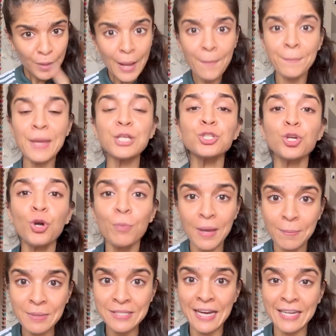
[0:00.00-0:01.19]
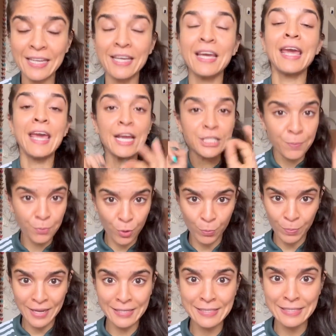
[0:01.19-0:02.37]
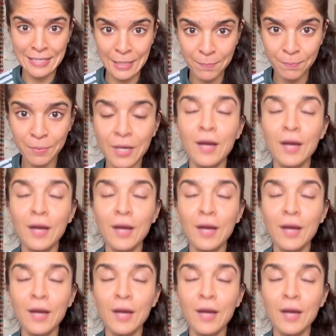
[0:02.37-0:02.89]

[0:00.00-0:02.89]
make sure your baby is getting age appropriate sleep,